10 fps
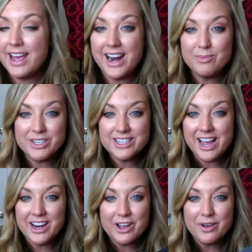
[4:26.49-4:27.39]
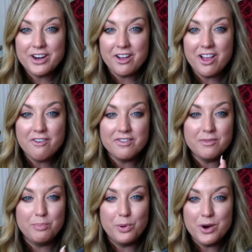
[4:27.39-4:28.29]
And I'm just kind of going all over the
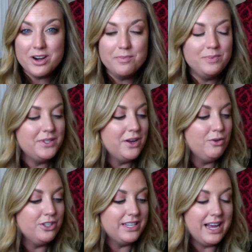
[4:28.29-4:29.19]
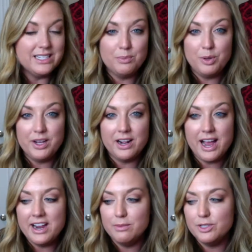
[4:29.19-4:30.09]
board, so just as I'm pulling out
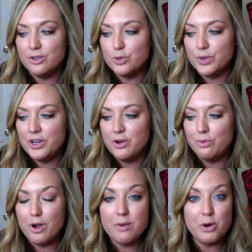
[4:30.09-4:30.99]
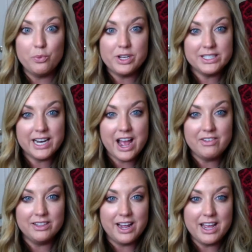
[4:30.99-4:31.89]
items, so there's really no rhyme or reason. I have
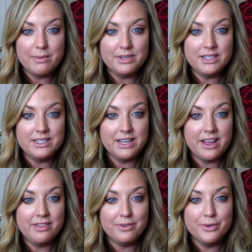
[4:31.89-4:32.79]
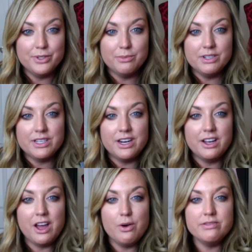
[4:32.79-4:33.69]
a lot of empties to get through, so I'm just going to
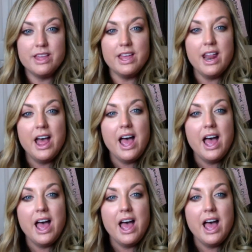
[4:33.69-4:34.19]
go with it.